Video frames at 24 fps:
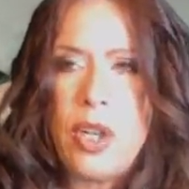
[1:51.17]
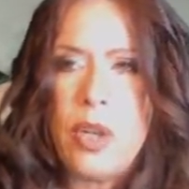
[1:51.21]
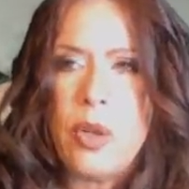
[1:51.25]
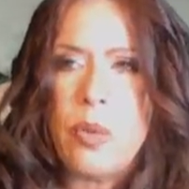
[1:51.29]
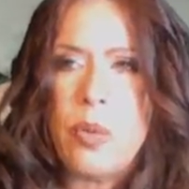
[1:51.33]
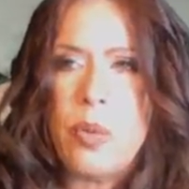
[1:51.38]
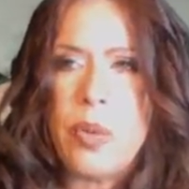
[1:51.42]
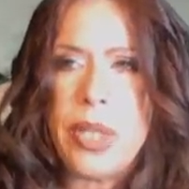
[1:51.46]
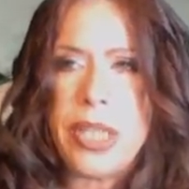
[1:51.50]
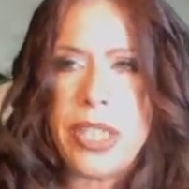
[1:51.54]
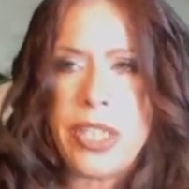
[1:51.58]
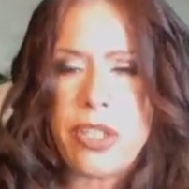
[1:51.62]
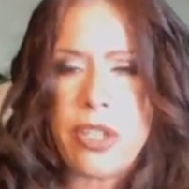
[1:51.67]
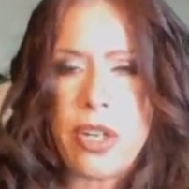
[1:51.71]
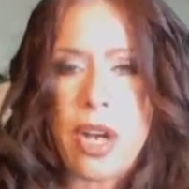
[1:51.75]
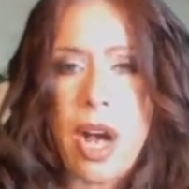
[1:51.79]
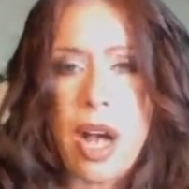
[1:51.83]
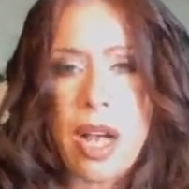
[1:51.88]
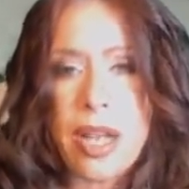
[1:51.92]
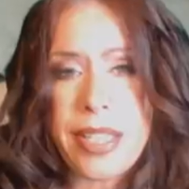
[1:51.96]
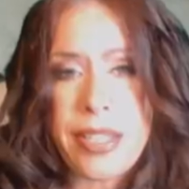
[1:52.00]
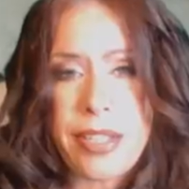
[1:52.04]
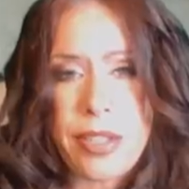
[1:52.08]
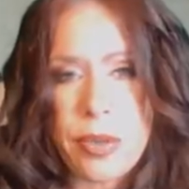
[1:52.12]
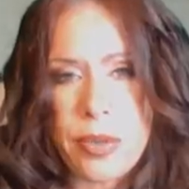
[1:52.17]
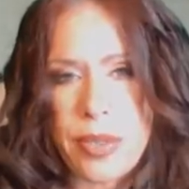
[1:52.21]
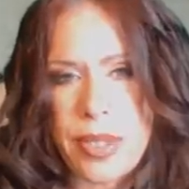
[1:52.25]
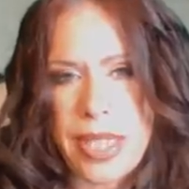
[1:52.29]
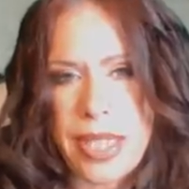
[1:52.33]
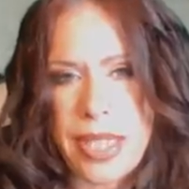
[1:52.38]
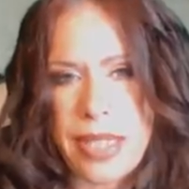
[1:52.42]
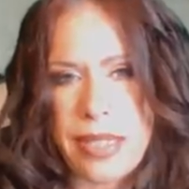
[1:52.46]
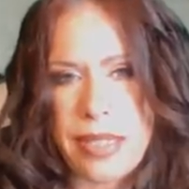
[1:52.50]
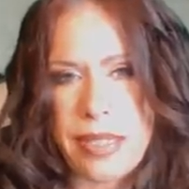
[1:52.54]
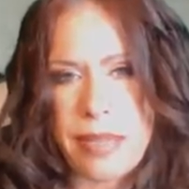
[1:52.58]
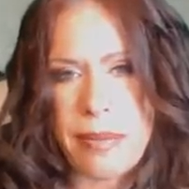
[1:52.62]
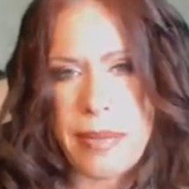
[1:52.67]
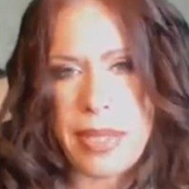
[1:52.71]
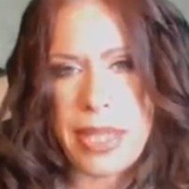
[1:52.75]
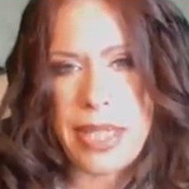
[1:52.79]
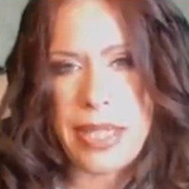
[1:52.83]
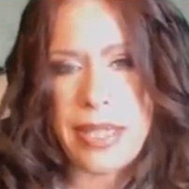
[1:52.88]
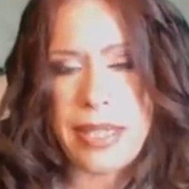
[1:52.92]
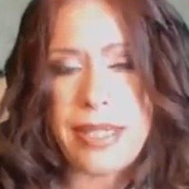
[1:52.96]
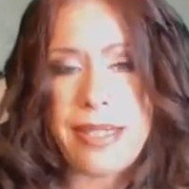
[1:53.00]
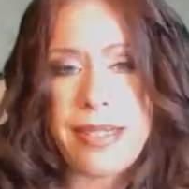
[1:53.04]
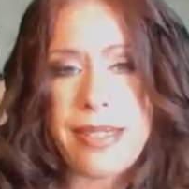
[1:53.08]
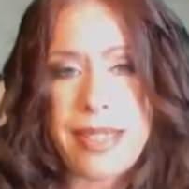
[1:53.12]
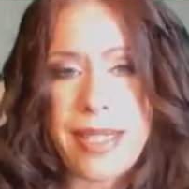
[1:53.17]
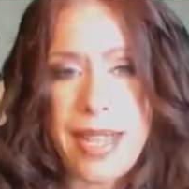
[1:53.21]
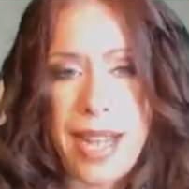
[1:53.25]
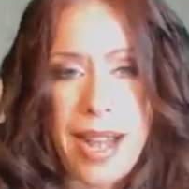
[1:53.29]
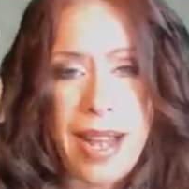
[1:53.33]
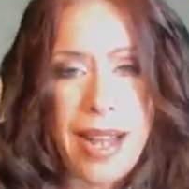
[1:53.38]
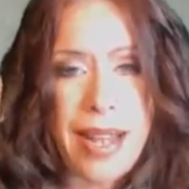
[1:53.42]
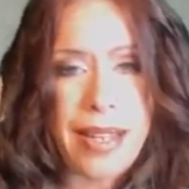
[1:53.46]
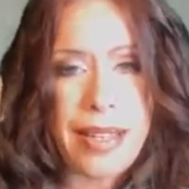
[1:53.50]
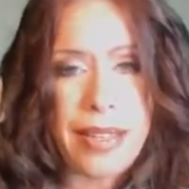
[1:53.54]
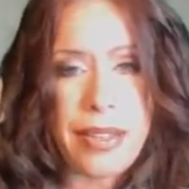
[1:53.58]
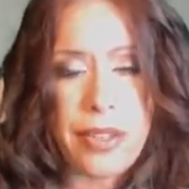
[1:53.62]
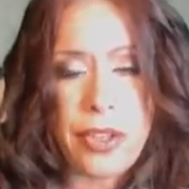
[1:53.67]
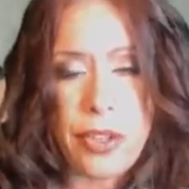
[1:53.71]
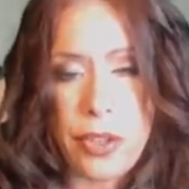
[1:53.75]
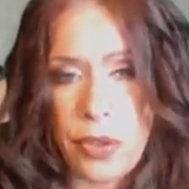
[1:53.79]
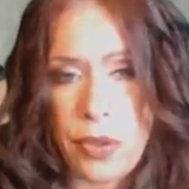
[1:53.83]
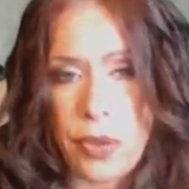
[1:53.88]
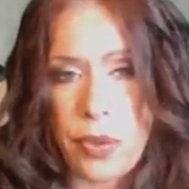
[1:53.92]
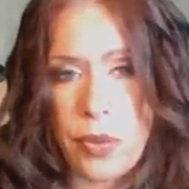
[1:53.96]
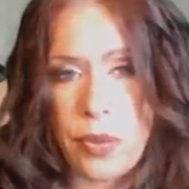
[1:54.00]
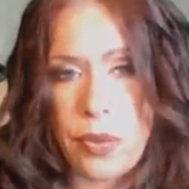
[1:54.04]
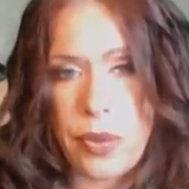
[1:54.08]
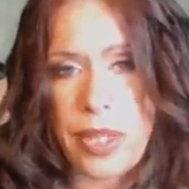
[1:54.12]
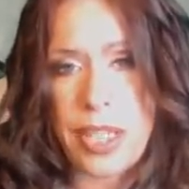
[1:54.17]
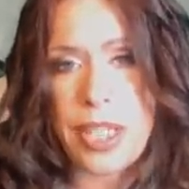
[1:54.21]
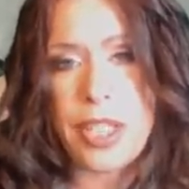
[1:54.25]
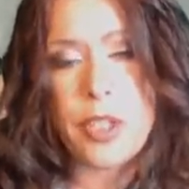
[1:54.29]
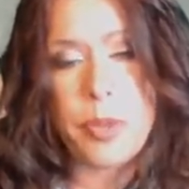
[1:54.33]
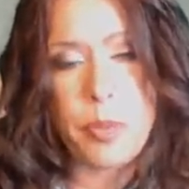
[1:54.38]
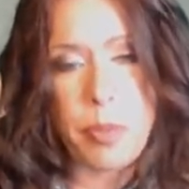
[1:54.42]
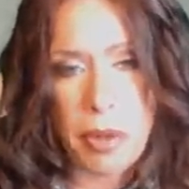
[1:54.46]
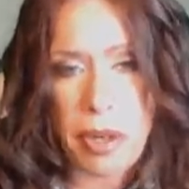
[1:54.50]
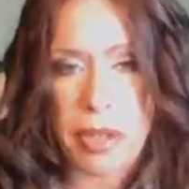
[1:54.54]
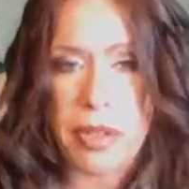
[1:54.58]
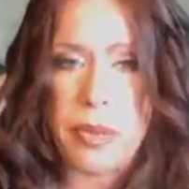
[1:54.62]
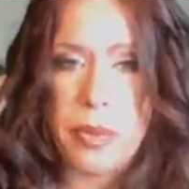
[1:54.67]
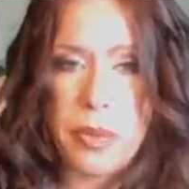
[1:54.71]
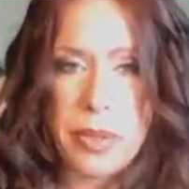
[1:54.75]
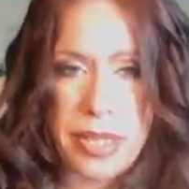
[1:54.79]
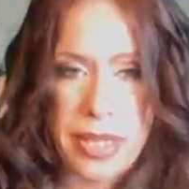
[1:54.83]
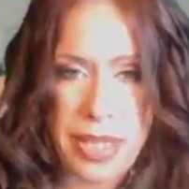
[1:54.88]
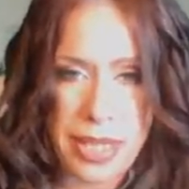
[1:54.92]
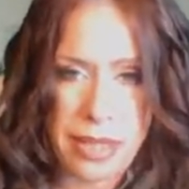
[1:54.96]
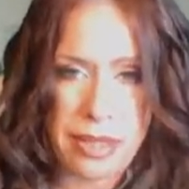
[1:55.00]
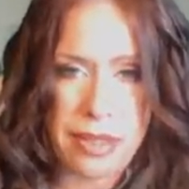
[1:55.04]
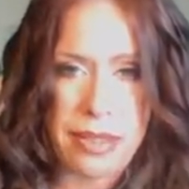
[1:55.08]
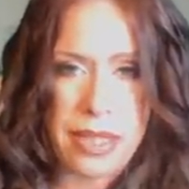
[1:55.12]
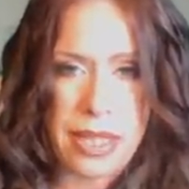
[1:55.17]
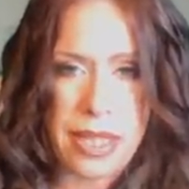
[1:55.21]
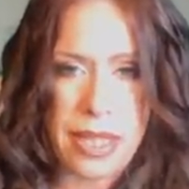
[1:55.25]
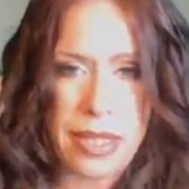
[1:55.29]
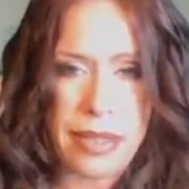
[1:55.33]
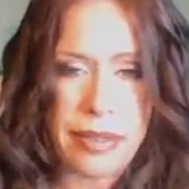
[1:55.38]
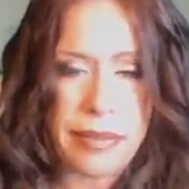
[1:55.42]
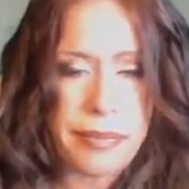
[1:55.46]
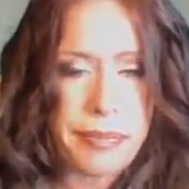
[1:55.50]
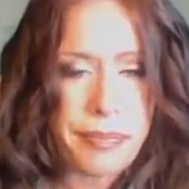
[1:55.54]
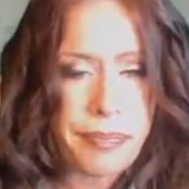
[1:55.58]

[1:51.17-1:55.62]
which also tells me that Scott knew that his brother was guilty.